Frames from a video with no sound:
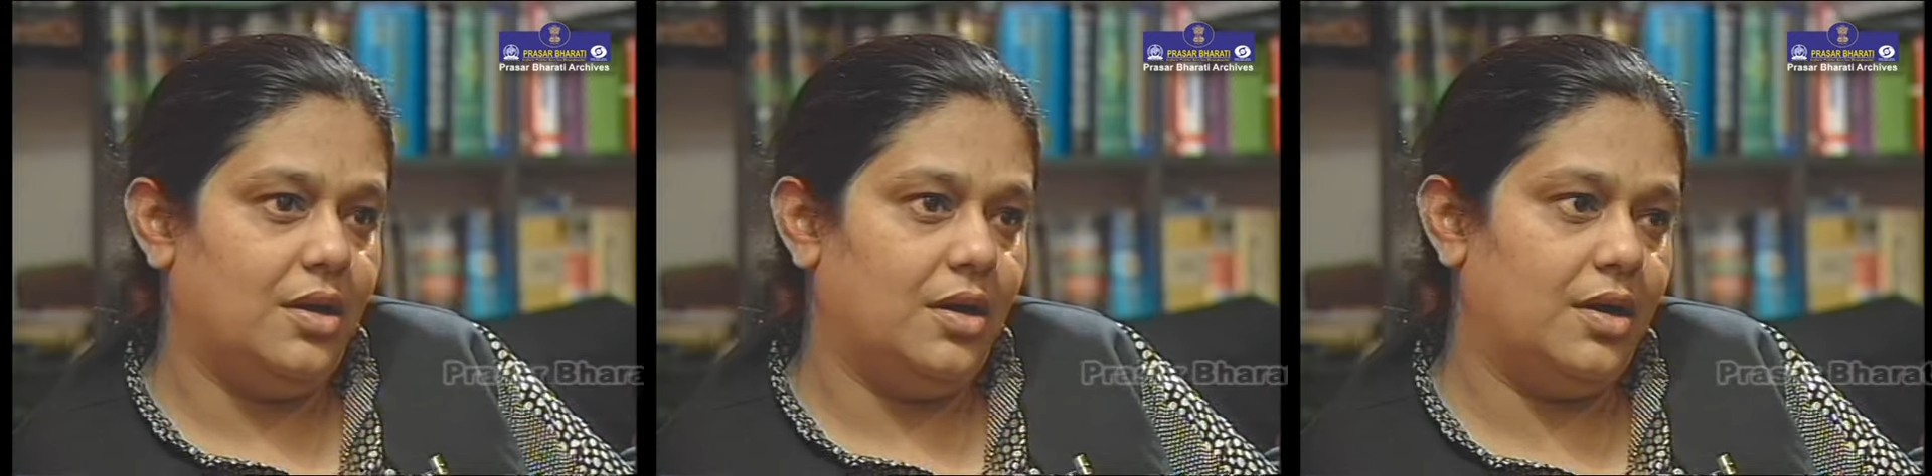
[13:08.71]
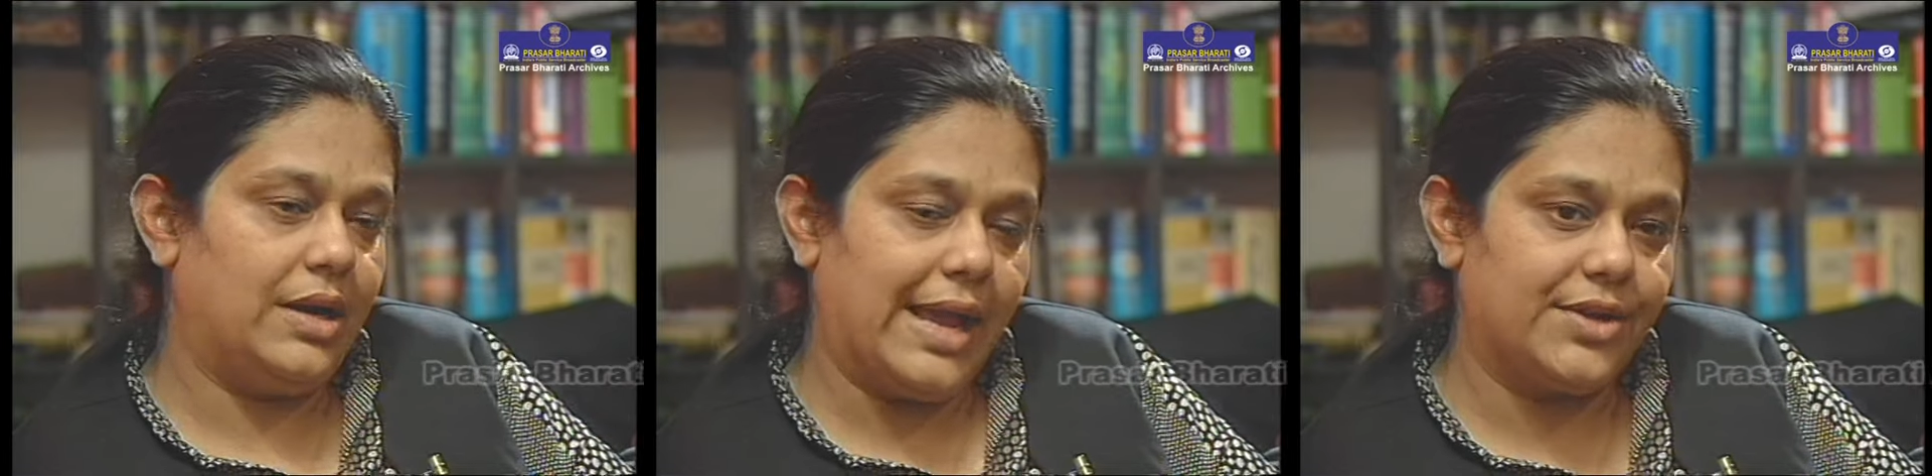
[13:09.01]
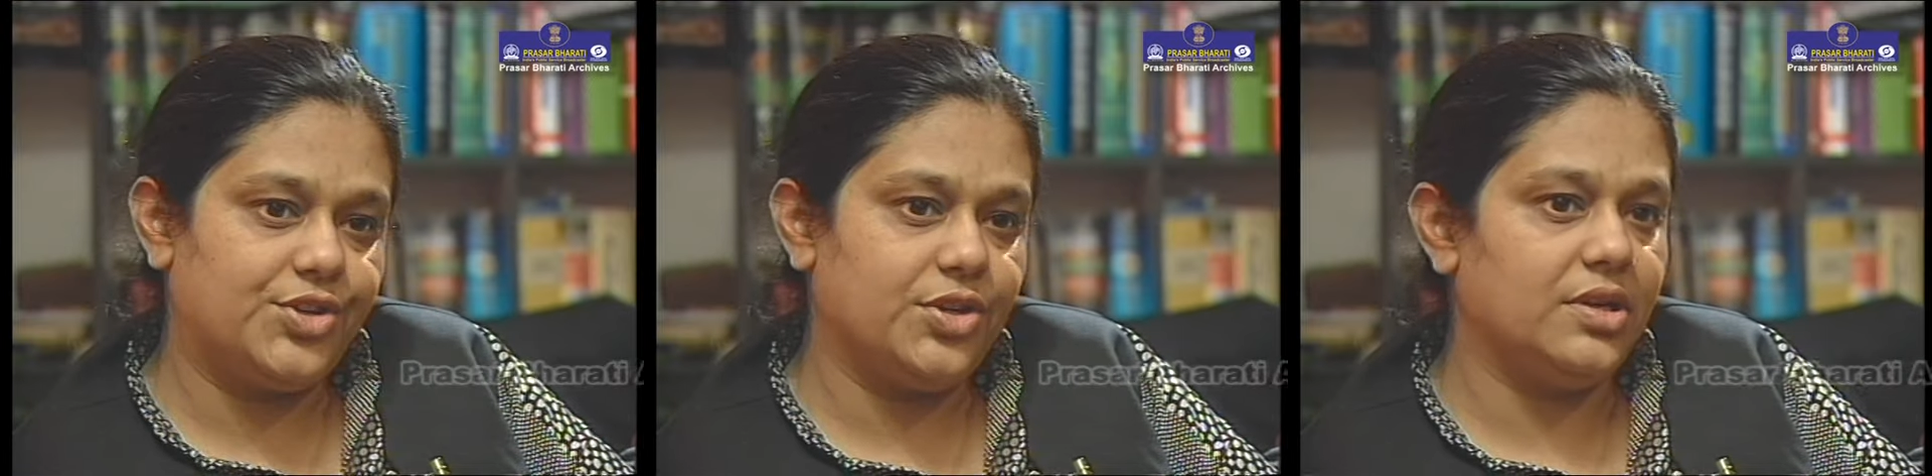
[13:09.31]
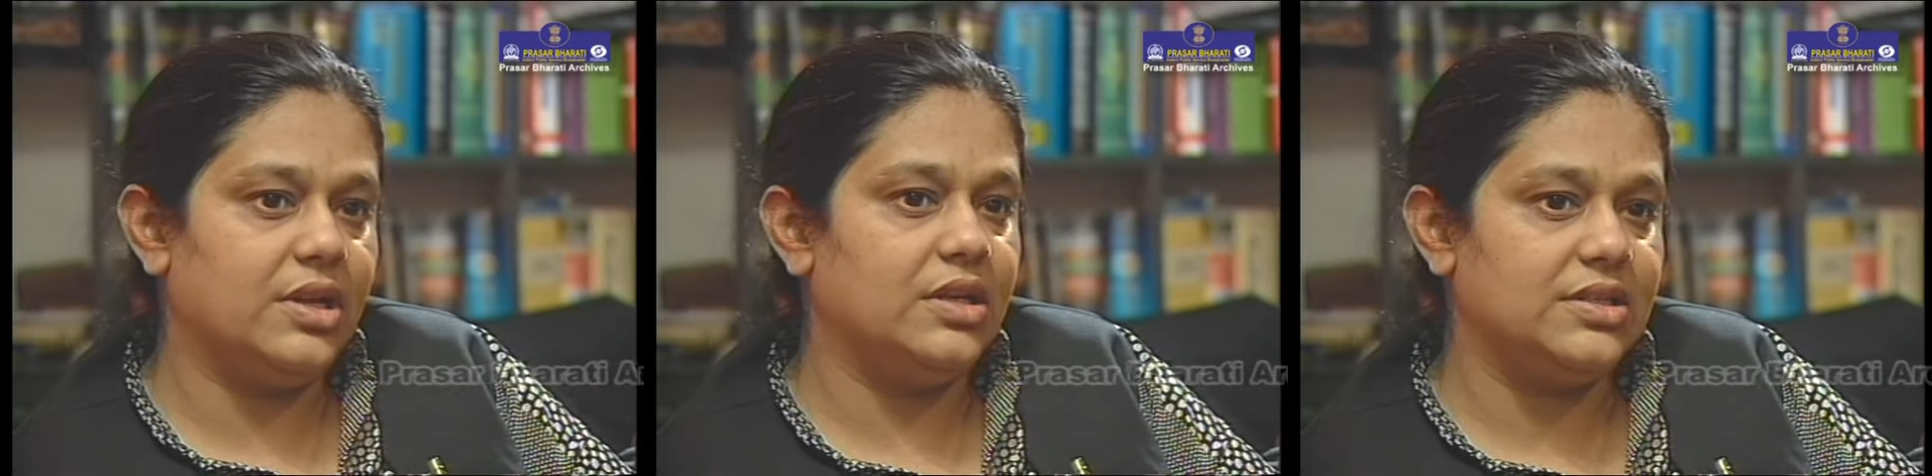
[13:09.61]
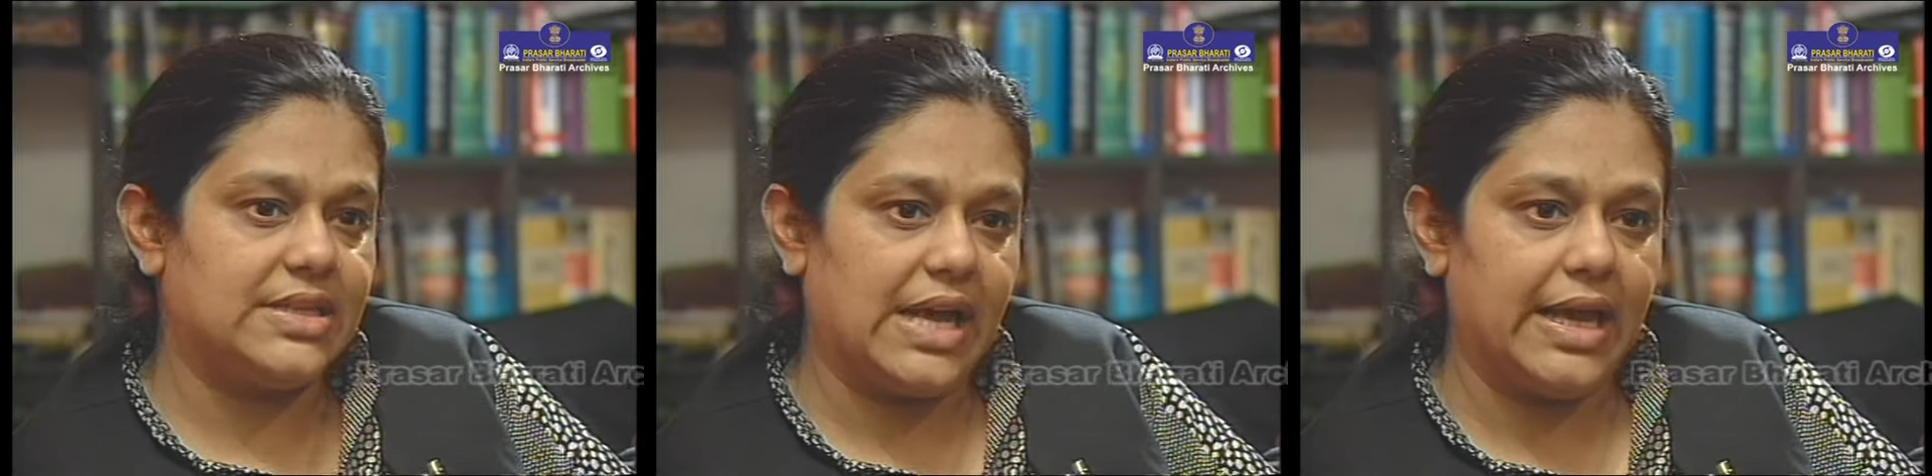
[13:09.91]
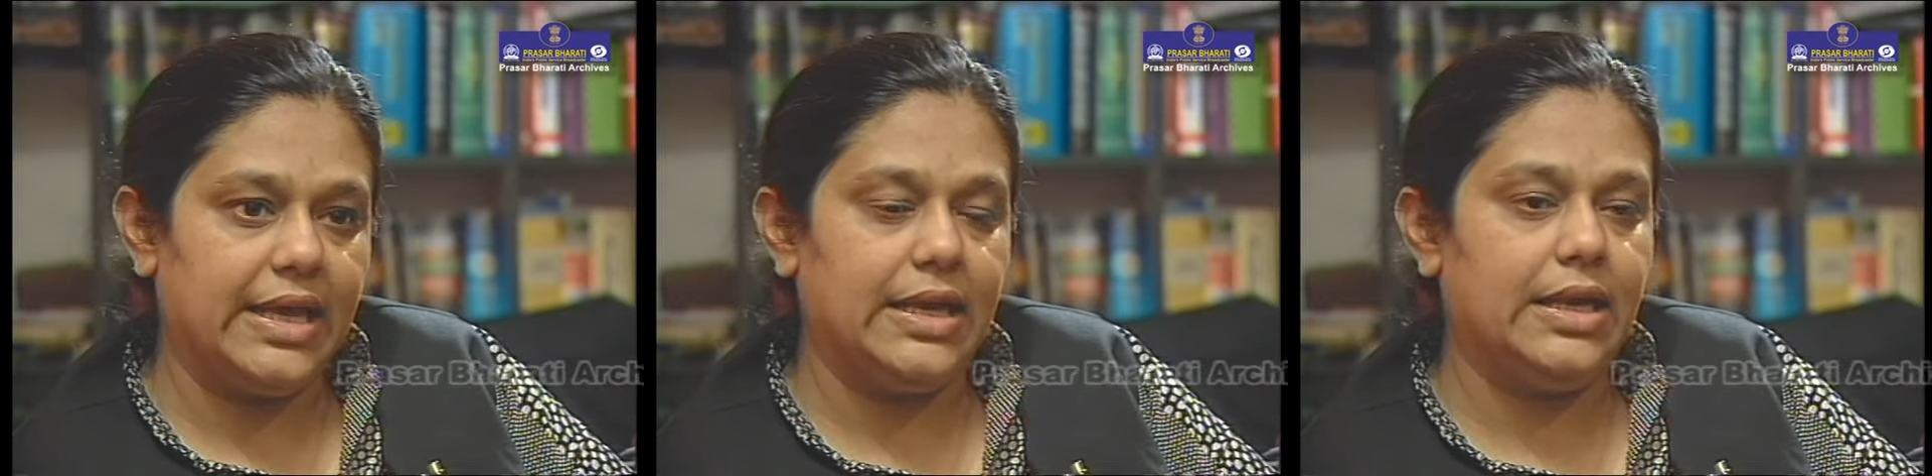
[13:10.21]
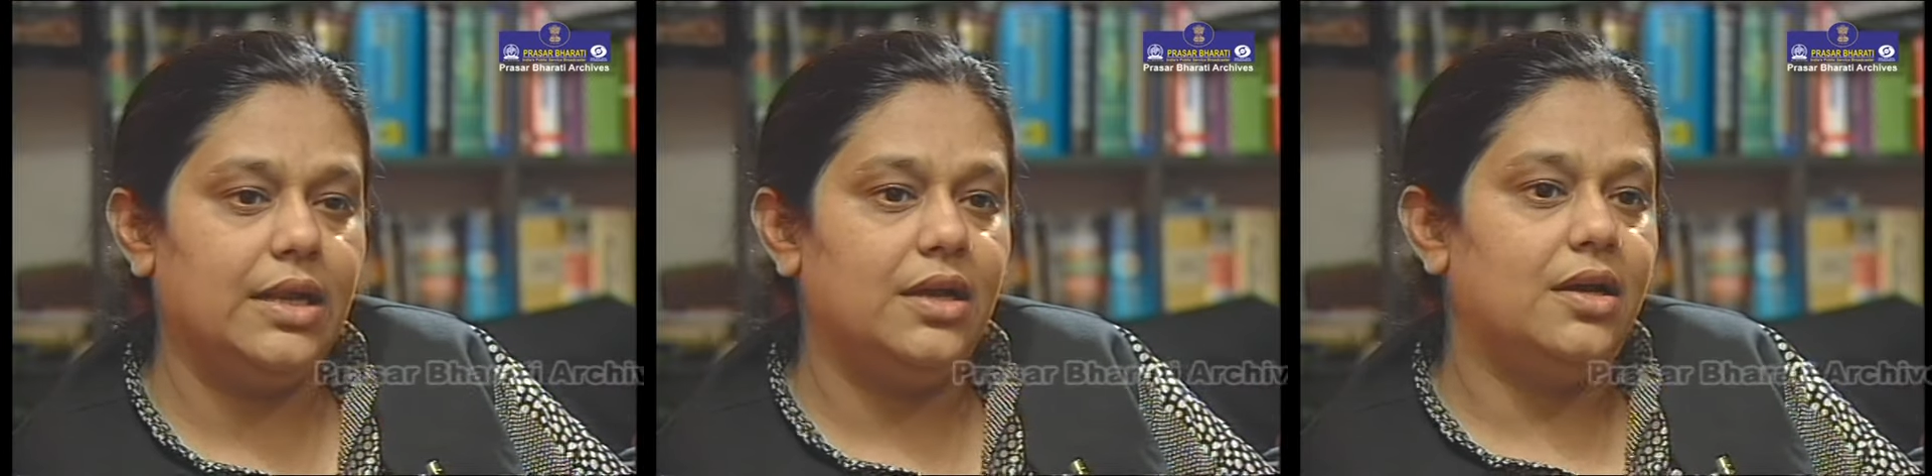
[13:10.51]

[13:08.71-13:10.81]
Her action, her style,